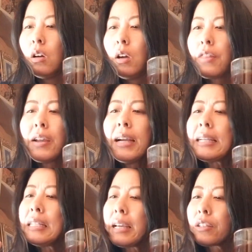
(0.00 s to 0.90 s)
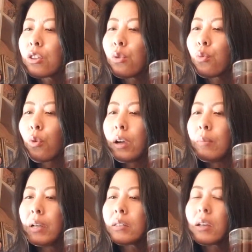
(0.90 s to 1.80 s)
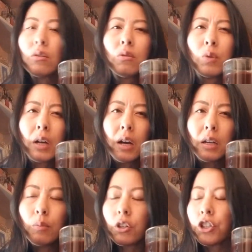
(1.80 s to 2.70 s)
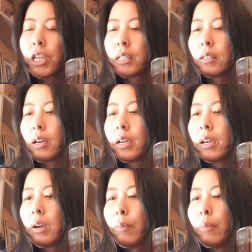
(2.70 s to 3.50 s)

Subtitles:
I think I can taste the rooibos. I don't know what honeybush tastes like,